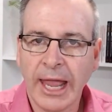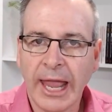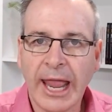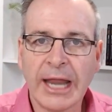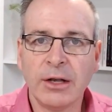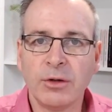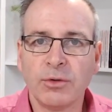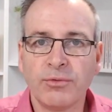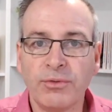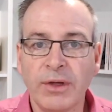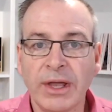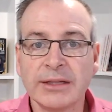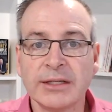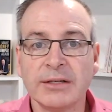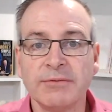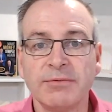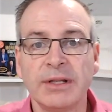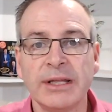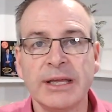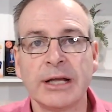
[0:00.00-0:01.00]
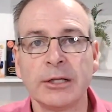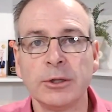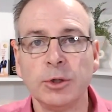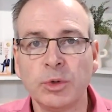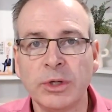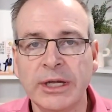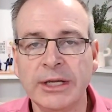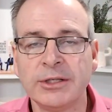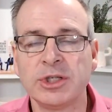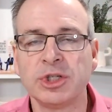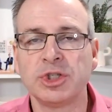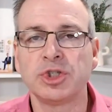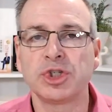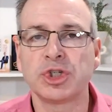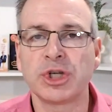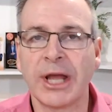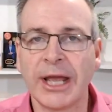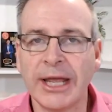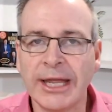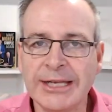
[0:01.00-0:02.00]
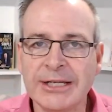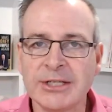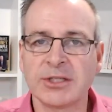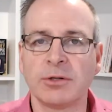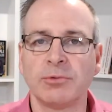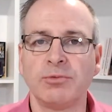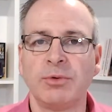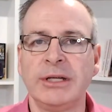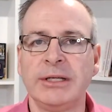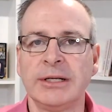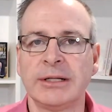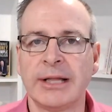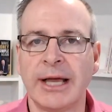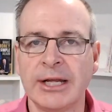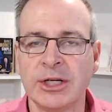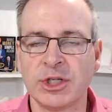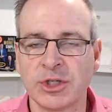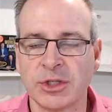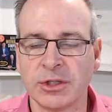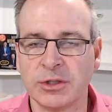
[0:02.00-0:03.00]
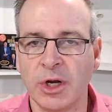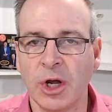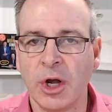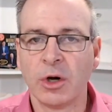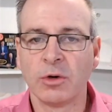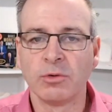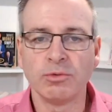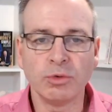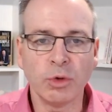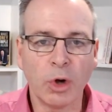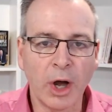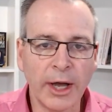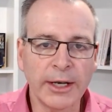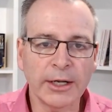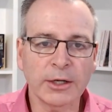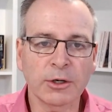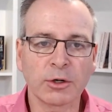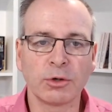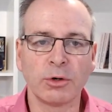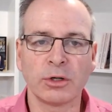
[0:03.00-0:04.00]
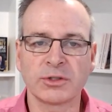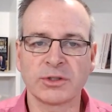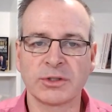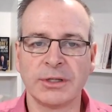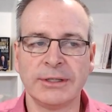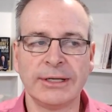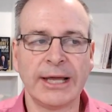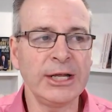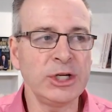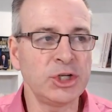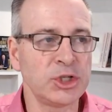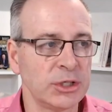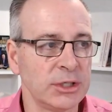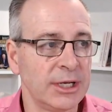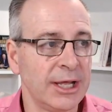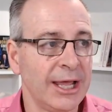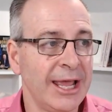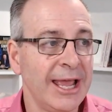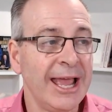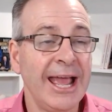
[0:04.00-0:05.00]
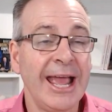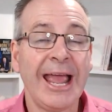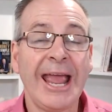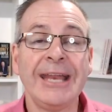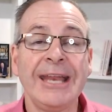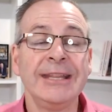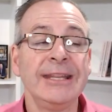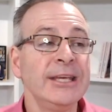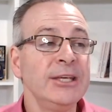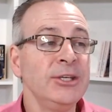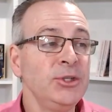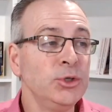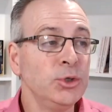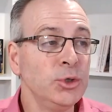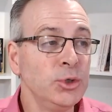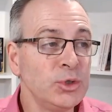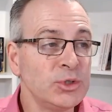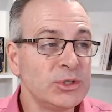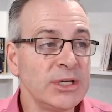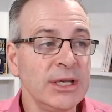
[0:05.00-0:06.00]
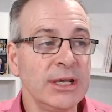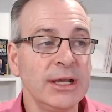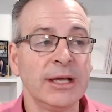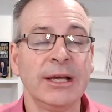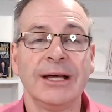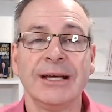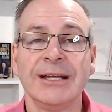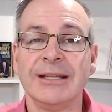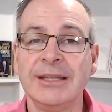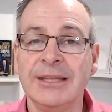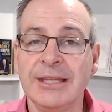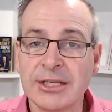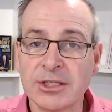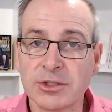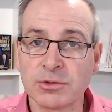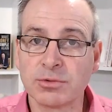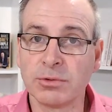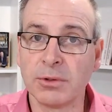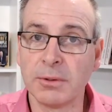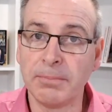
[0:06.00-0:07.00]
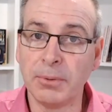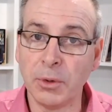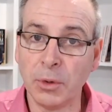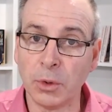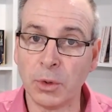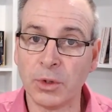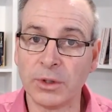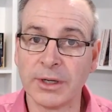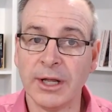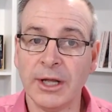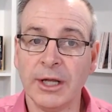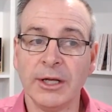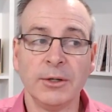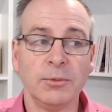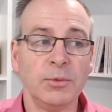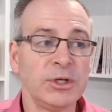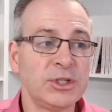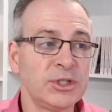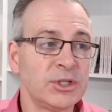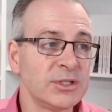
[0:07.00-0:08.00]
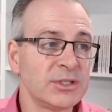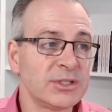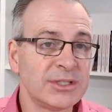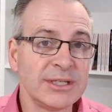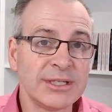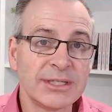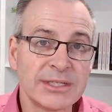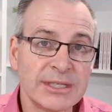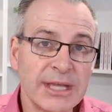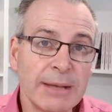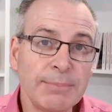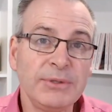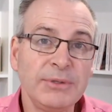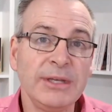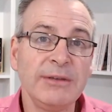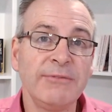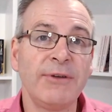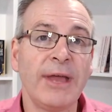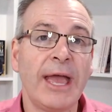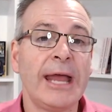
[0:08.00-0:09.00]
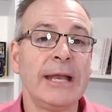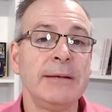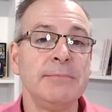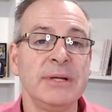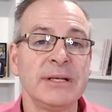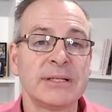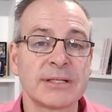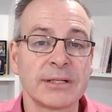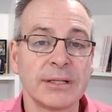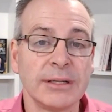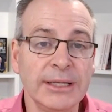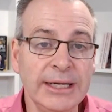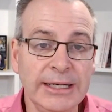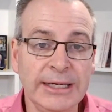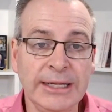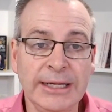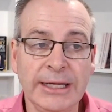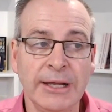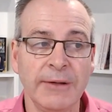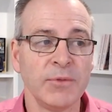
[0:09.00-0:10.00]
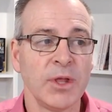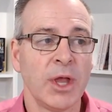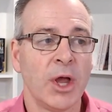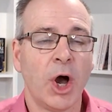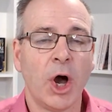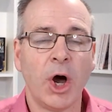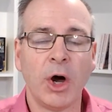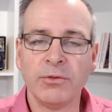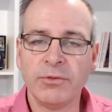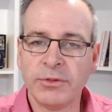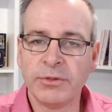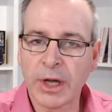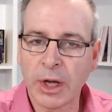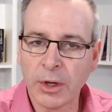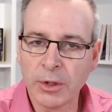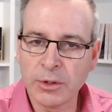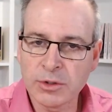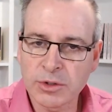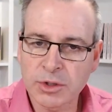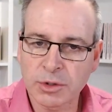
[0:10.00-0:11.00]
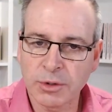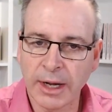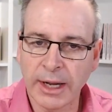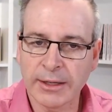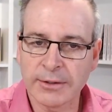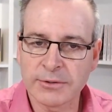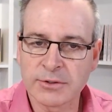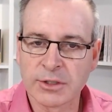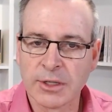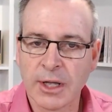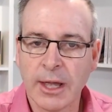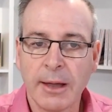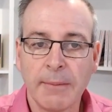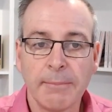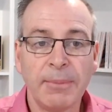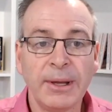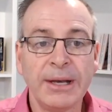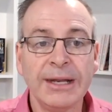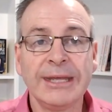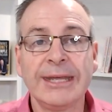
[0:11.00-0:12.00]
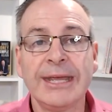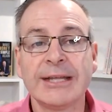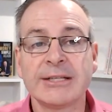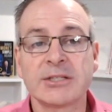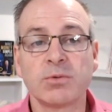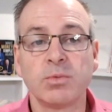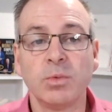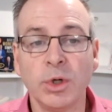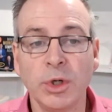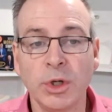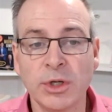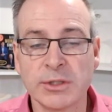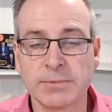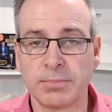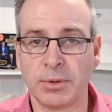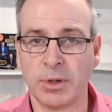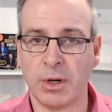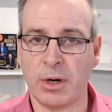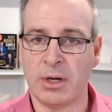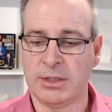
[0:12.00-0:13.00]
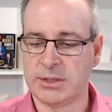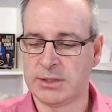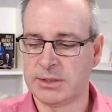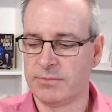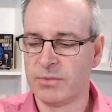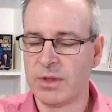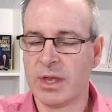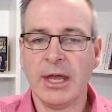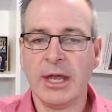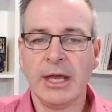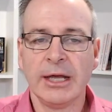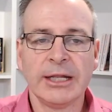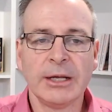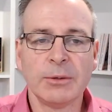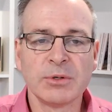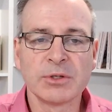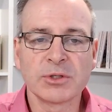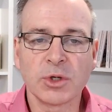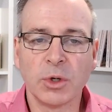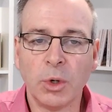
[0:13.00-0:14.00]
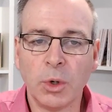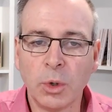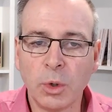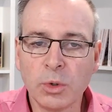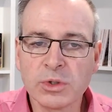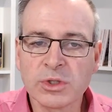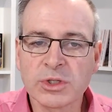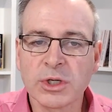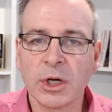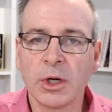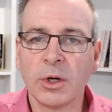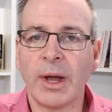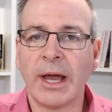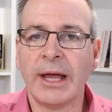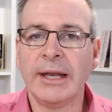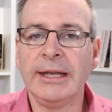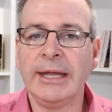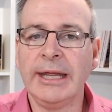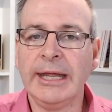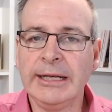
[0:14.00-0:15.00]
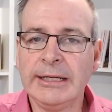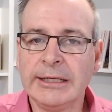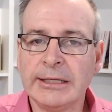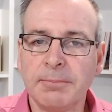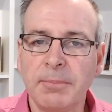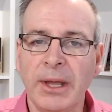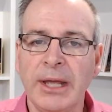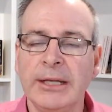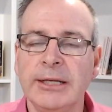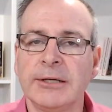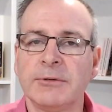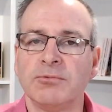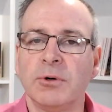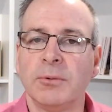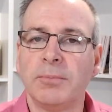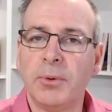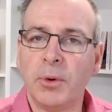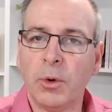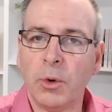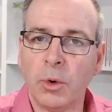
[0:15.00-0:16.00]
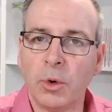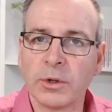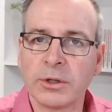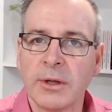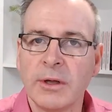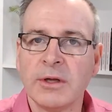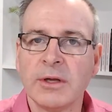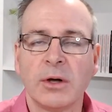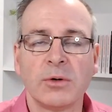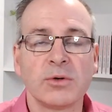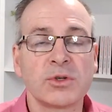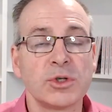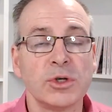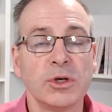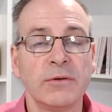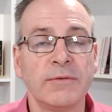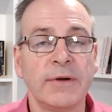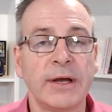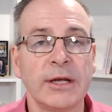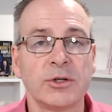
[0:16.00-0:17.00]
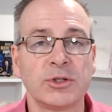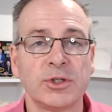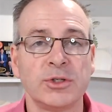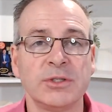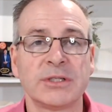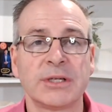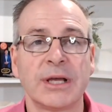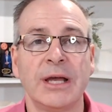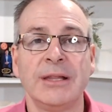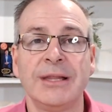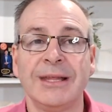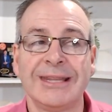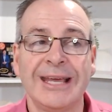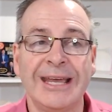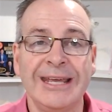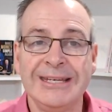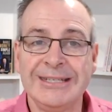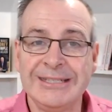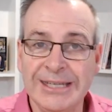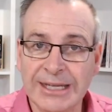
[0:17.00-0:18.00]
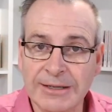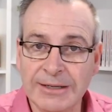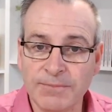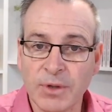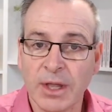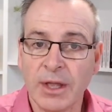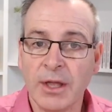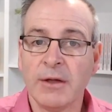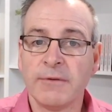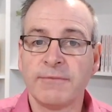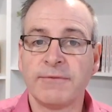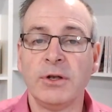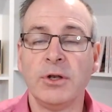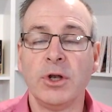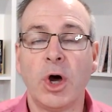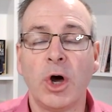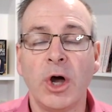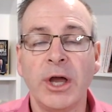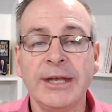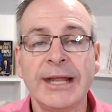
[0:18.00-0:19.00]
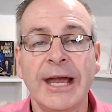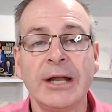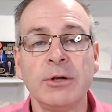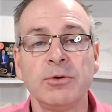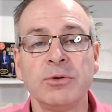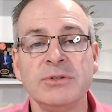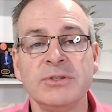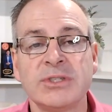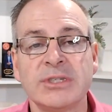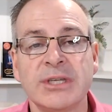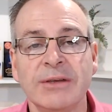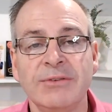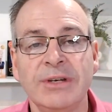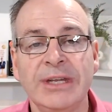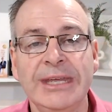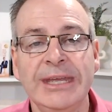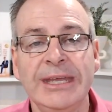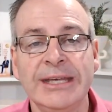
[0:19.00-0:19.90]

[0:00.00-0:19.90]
and effectively are looking to change the regulation right across the nation. And they're using this report, which is deceptive and misleading on those grounds. But it gets worse, Bryce. There was also an independent report, or survey, I should say, that they did for 970